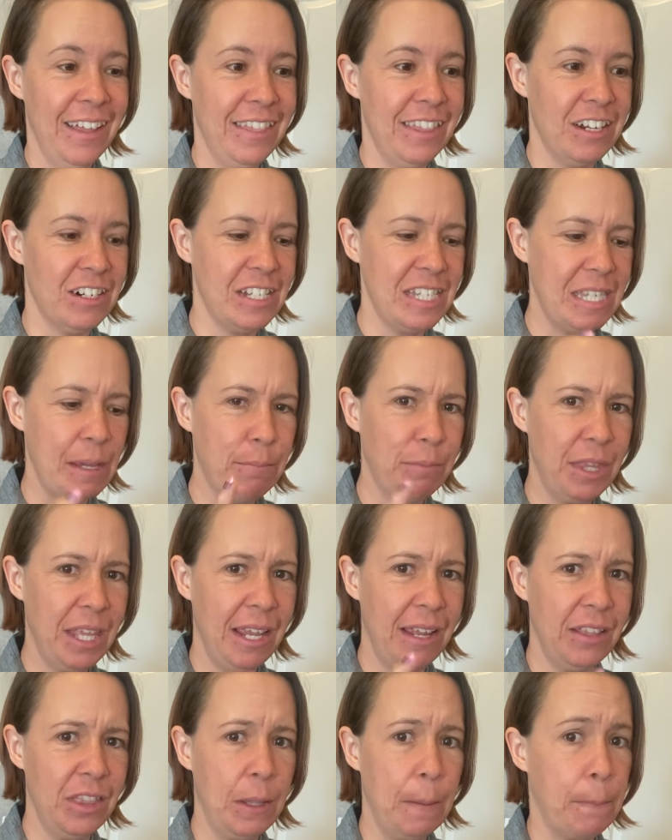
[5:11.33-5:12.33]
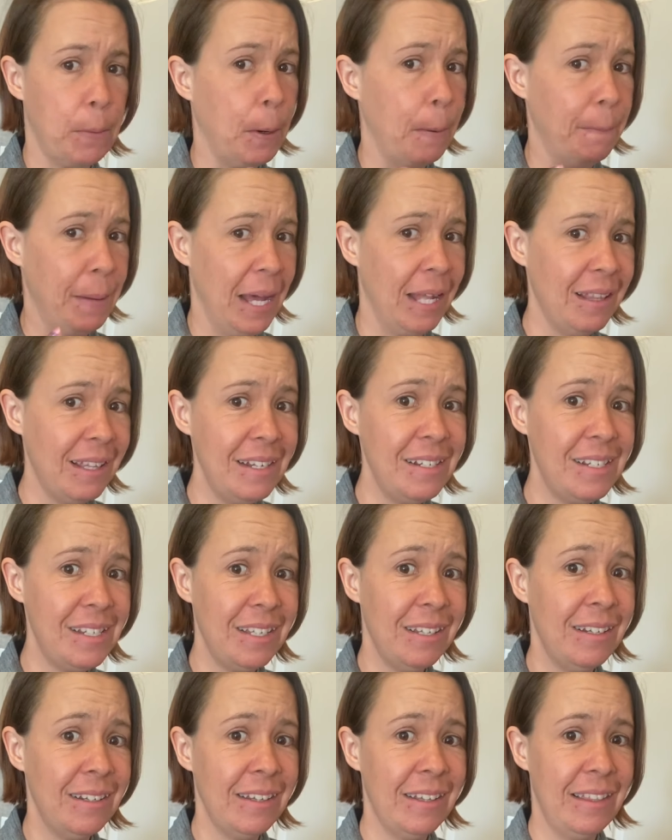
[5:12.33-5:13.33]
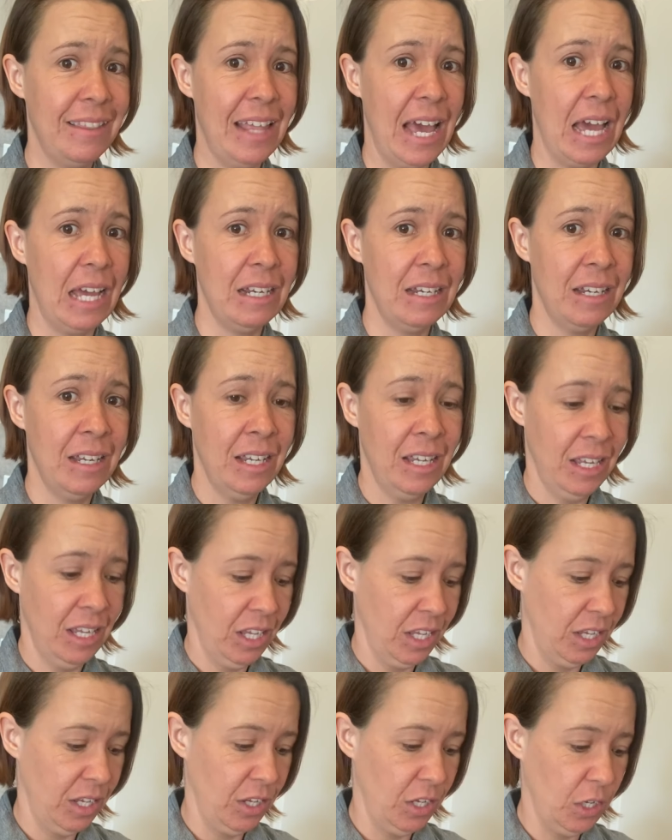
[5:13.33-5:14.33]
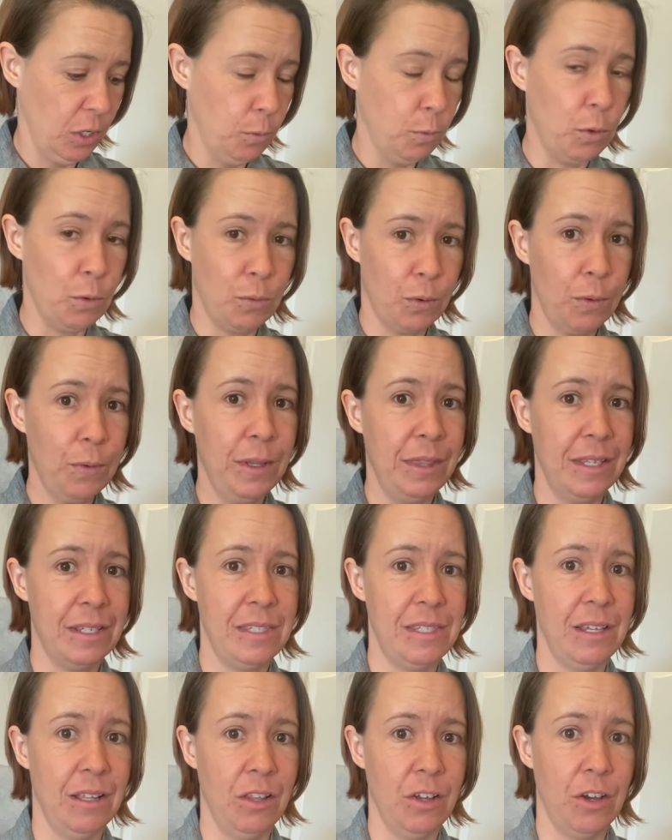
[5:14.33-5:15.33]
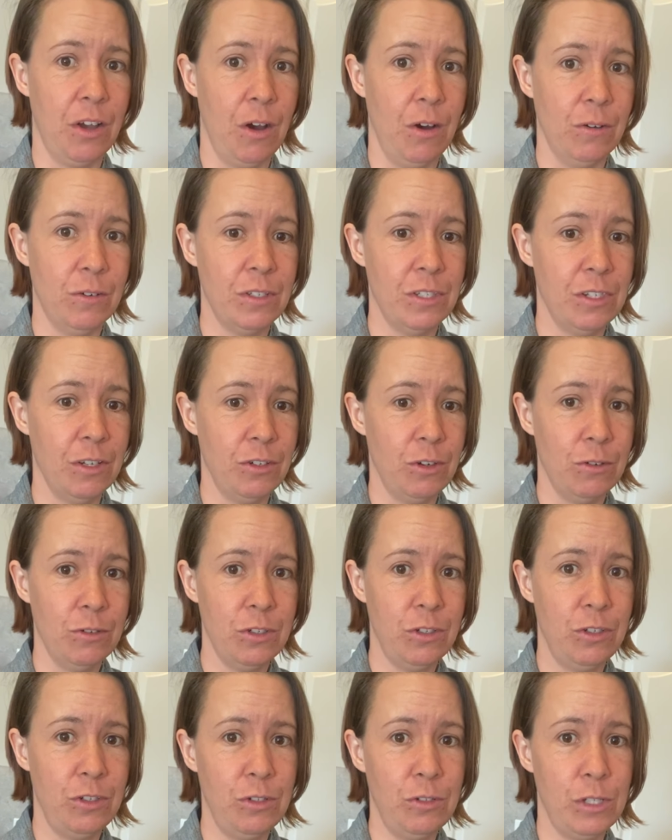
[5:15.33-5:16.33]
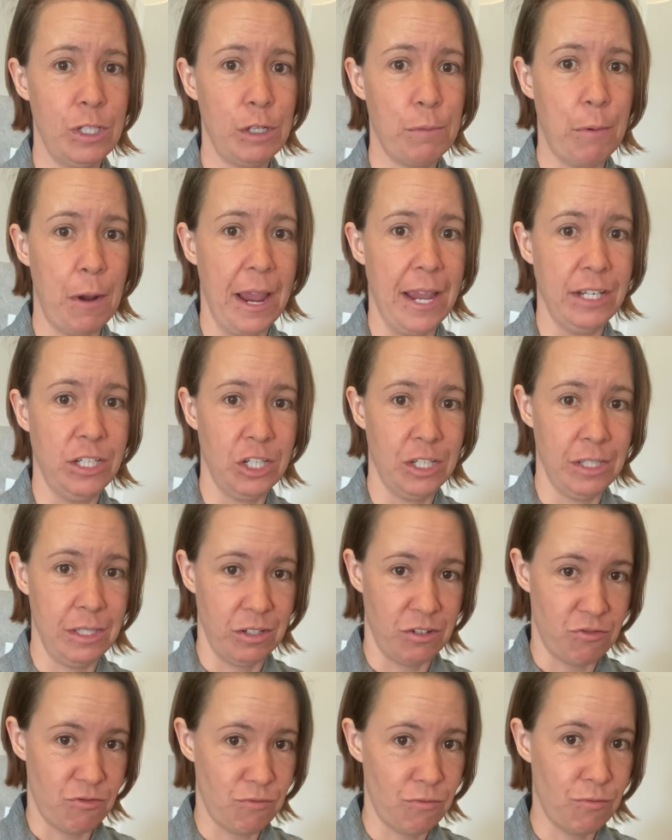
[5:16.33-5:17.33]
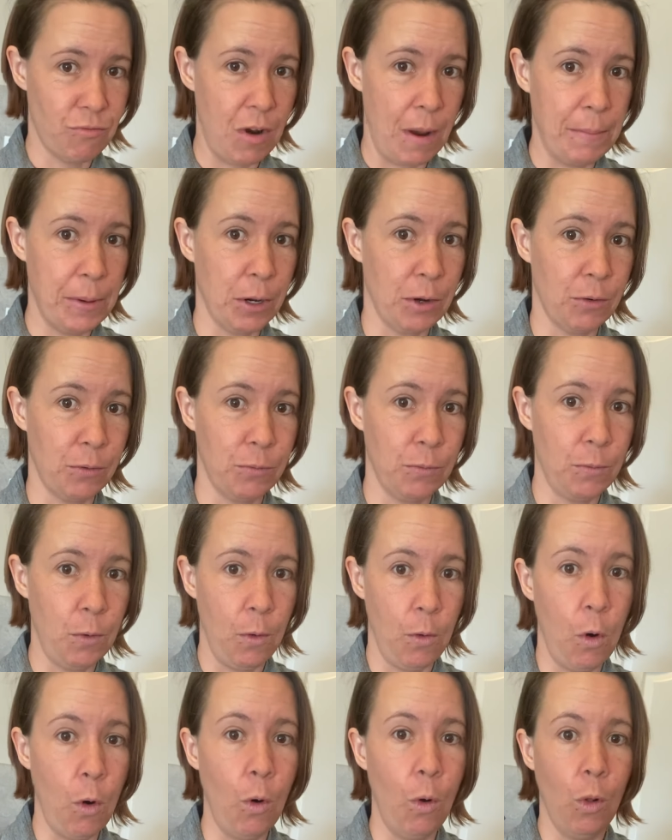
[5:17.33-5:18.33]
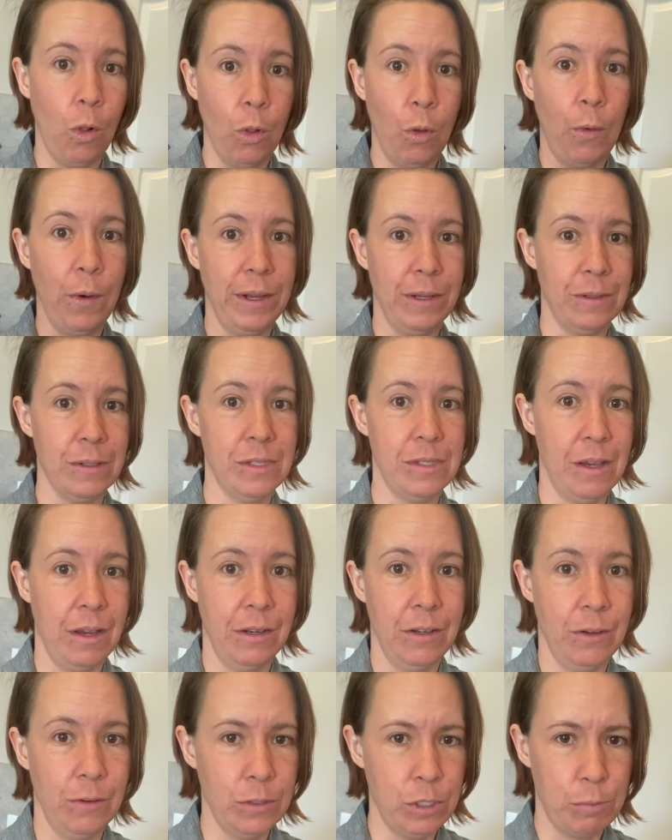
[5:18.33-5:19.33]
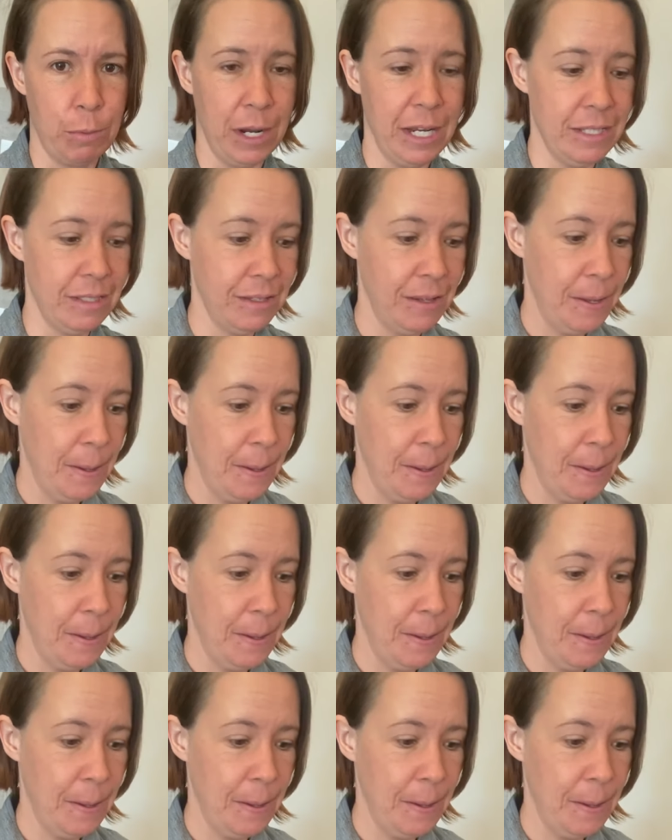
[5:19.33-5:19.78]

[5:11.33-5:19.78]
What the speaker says: There's something in the propellant that will ruin the silicone. So don't do spray, just rub your whole oils on, no sprays.